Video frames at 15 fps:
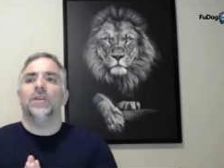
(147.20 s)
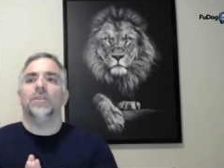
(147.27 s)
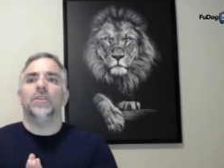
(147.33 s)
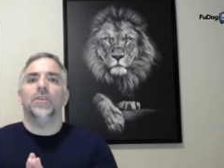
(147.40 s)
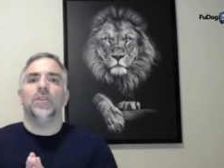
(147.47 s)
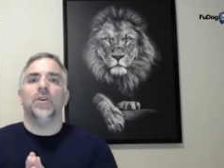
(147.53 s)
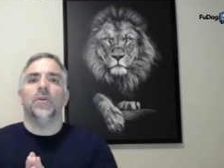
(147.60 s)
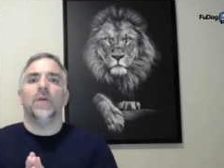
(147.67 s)

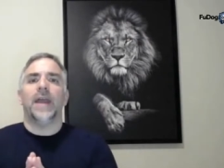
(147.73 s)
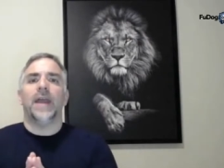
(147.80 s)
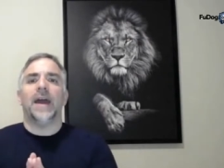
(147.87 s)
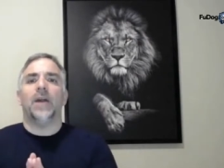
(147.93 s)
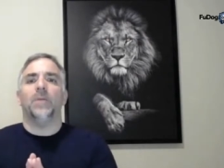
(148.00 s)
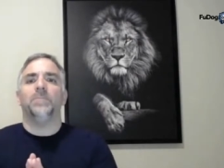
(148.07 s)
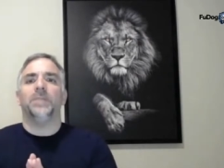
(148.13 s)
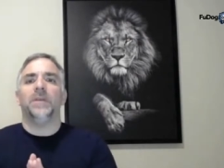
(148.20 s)
you know,
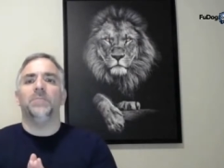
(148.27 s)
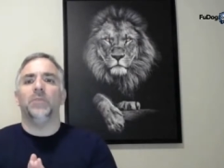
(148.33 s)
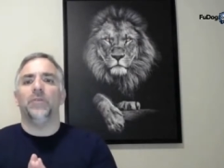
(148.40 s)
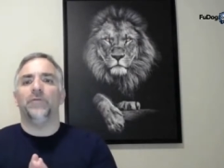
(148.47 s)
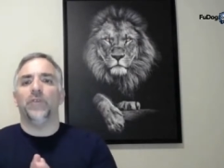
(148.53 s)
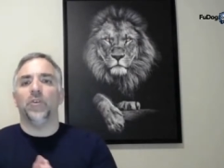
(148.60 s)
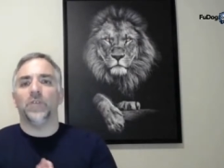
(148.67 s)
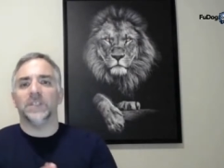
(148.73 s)
how people
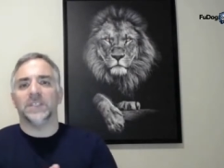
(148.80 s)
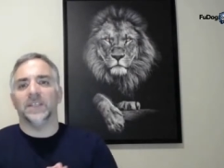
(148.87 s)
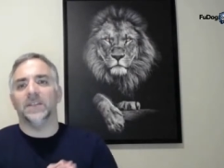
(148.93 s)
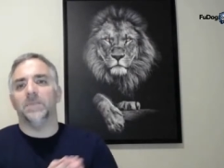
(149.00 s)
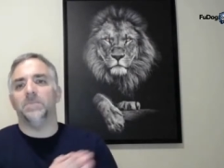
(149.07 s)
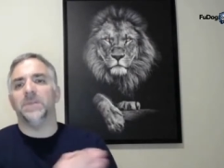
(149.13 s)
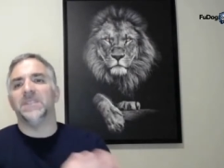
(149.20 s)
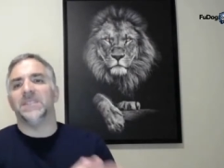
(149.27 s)
focus on
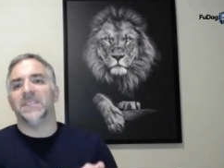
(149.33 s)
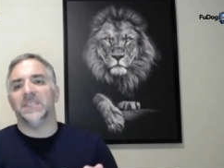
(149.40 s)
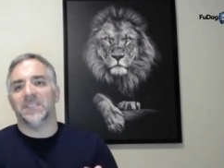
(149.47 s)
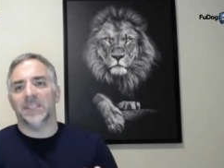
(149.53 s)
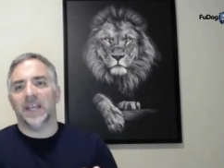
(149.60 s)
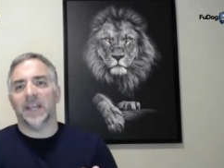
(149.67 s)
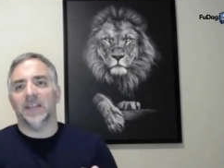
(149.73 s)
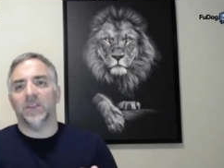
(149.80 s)
the business
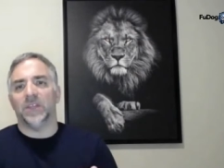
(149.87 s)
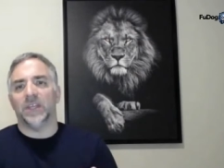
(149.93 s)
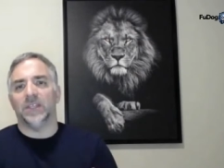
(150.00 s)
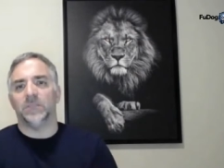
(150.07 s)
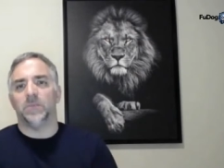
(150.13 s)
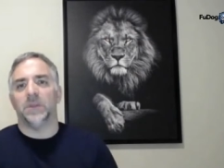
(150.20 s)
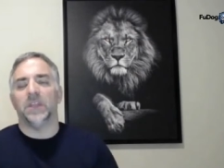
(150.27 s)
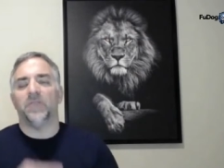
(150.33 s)
side of
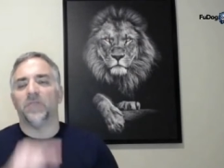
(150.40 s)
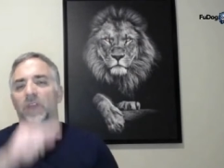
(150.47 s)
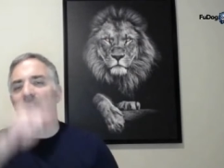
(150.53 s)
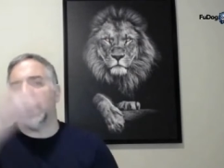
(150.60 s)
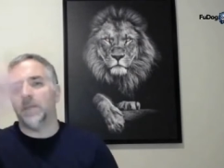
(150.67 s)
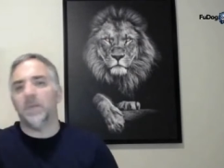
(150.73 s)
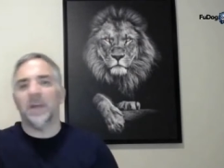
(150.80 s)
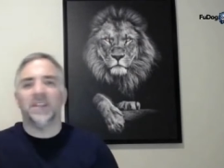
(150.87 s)
things, but they
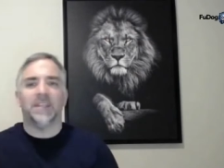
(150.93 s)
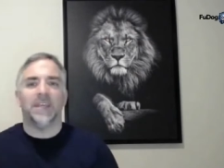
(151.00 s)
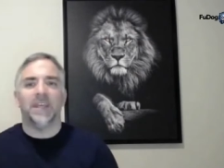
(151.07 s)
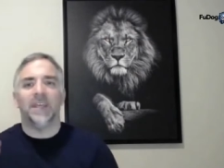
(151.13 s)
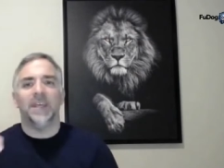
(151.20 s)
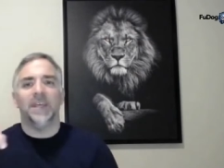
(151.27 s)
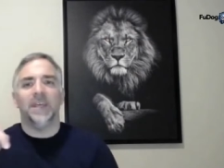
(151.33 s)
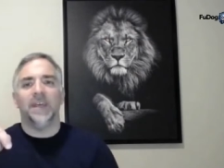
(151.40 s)
forget about
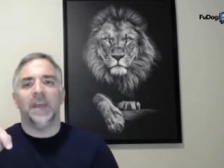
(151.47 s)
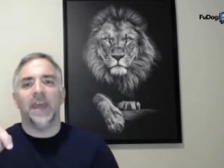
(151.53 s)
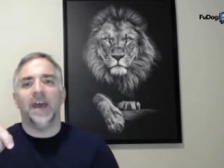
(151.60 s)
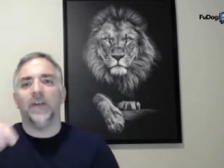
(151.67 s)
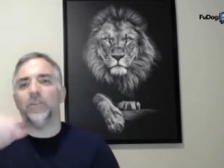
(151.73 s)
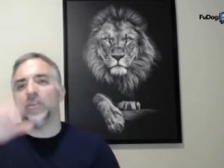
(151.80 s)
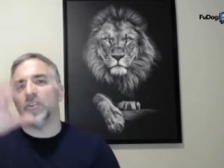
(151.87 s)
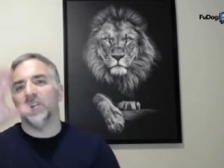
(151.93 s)
the
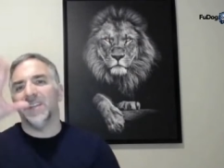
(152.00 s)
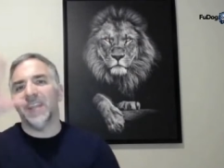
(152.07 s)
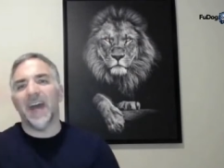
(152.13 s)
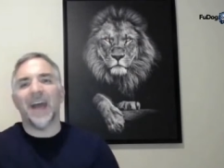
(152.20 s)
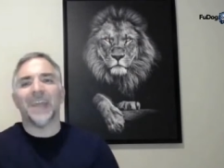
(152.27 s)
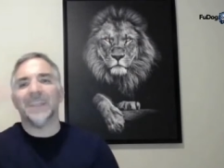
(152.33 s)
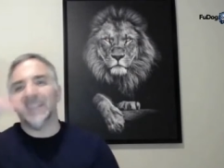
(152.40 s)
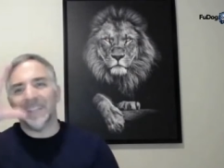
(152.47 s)
other
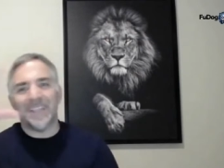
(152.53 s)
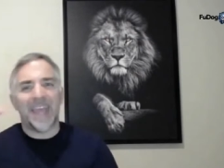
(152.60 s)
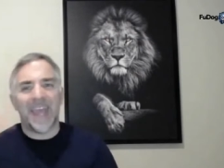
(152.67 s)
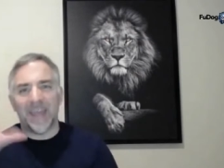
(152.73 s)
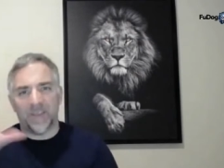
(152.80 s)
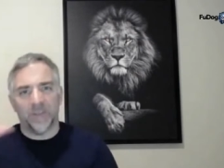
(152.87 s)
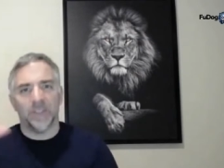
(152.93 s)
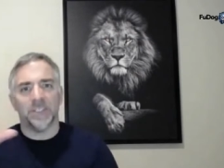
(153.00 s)
nine
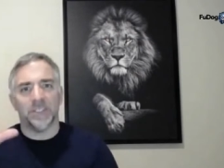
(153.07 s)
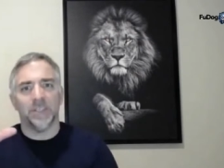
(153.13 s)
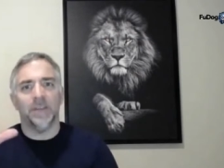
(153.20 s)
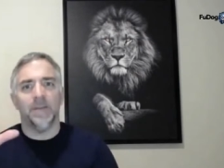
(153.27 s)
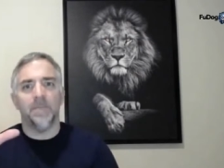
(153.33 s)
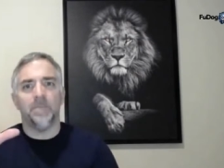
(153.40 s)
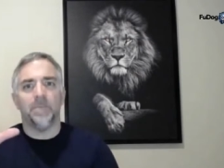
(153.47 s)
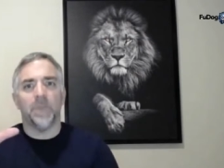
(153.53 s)
tenths
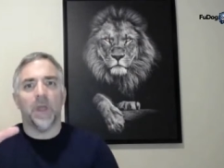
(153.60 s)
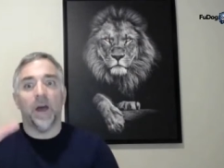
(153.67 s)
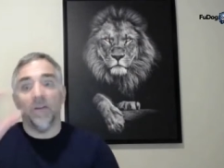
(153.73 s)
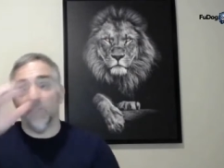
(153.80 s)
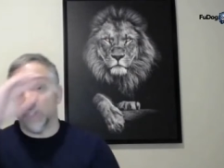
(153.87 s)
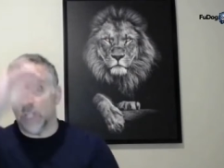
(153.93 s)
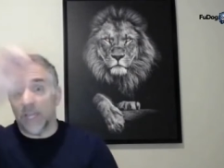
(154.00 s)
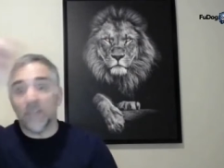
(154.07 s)
of
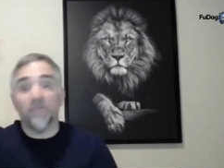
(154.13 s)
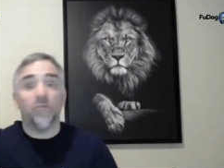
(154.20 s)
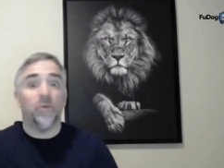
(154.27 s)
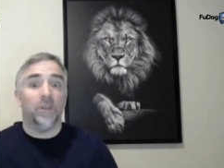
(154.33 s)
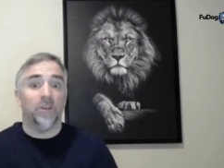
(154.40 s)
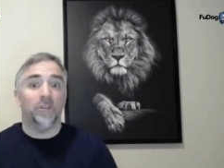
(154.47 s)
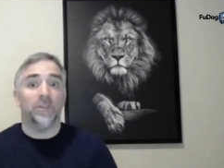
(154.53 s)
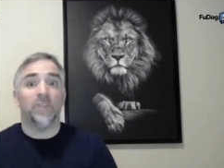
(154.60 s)
a life
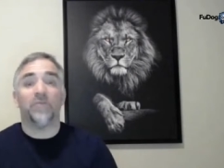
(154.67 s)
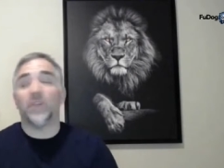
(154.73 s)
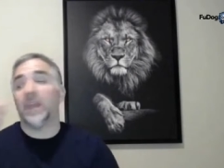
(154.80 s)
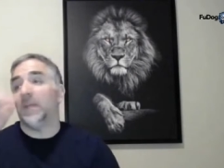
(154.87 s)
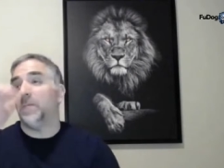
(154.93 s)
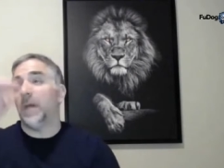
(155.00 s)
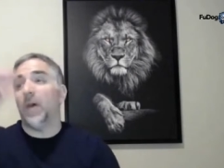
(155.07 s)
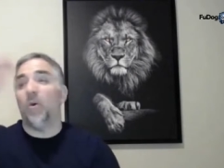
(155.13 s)
wheel. They
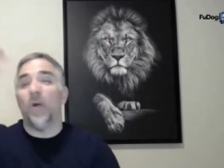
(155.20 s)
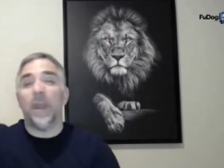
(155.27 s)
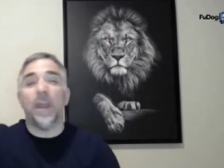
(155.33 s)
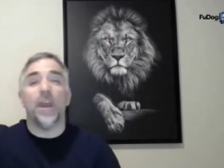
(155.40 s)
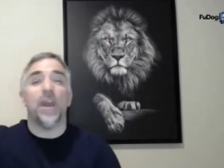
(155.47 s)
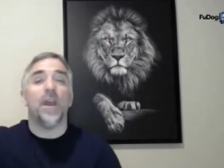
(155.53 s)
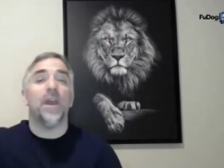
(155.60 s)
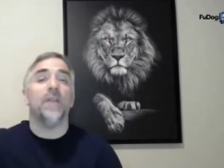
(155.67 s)
forget about
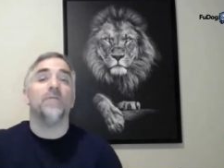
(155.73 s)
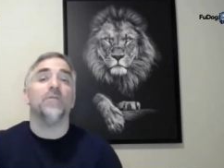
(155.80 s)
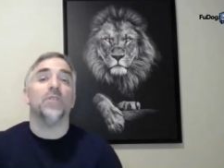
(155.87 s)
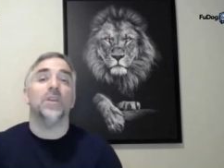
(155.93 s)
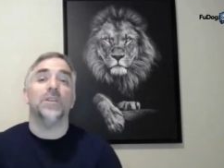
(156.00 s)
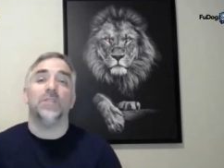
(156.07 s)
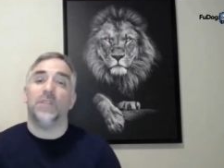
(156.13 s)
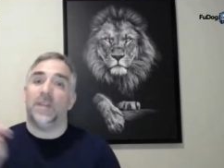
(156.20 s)

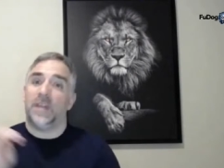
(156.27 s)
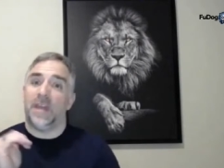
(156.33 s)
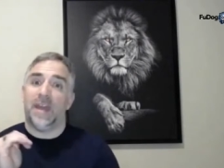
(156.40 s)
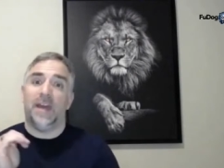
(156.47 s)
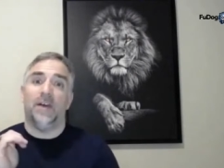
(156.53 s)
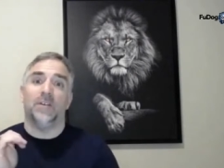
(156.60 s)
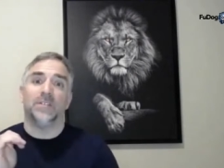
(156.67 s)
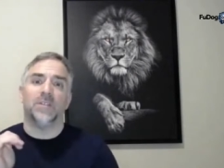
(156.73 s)
everything
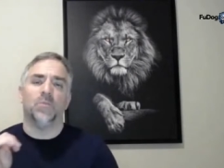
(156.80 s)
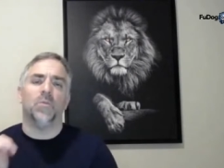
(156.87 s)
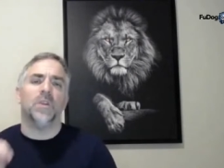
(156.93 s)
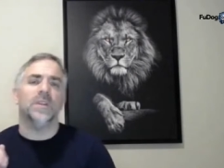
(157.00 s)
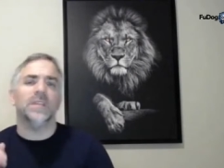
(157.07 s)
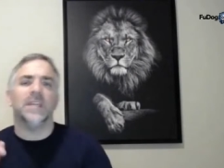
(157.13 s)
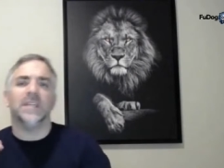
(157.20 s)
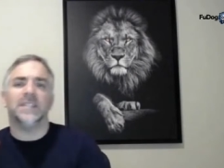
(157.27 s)
else. And one
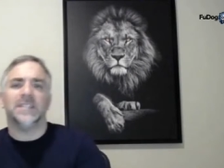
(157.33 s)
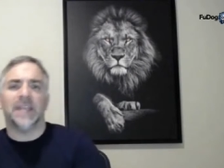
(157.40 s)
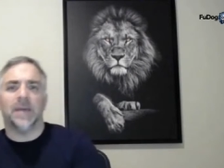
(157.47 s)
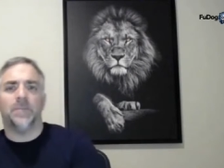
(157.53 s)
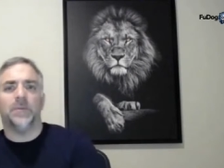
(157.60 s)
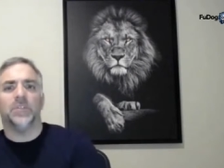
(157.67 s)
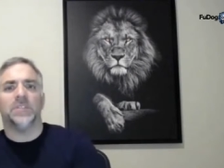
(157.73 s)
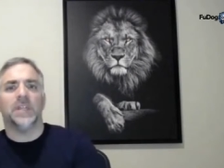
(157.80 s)
of the
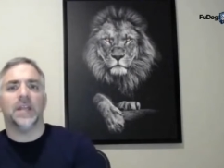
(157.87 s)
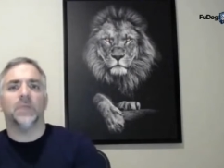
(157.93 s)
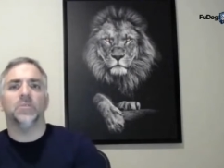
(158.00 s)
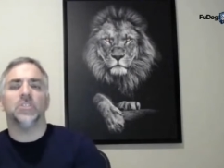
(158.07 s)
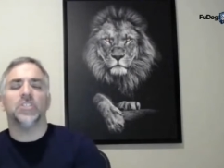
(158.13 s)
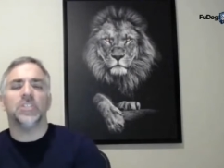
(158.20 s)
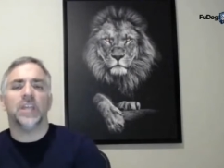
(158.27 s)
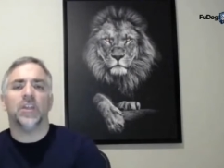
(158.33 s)
examples that I
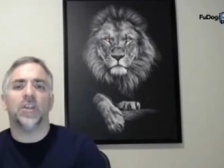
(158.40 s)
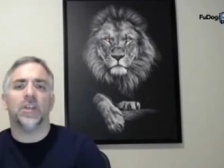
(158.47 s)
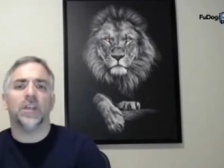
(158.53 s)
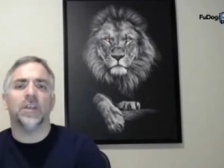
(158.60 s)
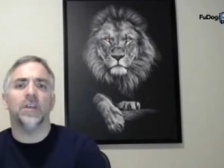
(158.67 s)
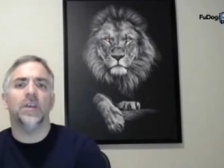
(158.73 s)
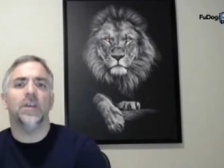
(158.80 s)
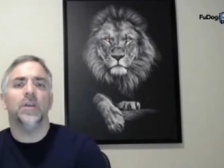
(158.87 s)
was sharing